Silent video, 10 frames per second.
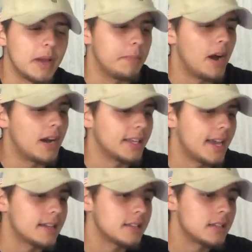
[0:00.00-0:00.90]
Mic
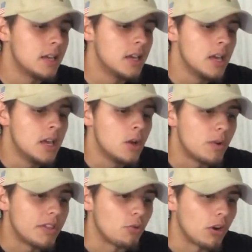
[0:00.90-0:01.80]
podcast
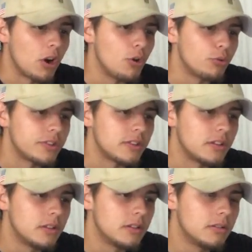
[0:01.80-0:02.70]
with your host,
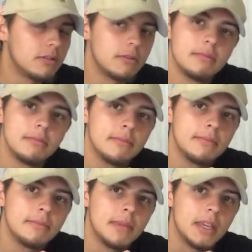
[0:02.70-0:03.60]

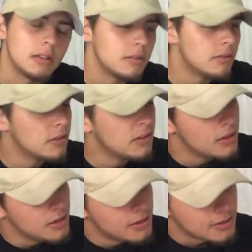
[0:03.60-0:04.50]
me.
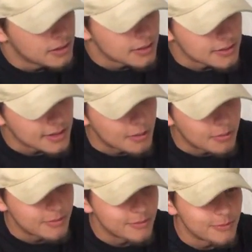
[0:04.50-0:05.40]
So,
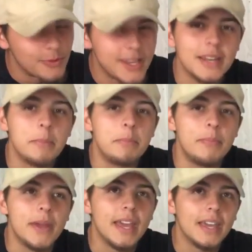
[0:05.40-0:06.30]
we hit a
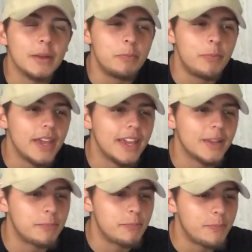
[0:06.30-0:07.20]

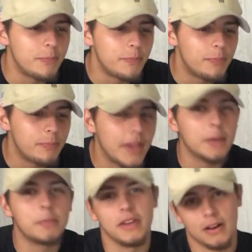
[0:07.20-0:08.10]
big
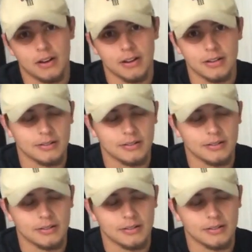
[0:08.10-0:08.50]
PR.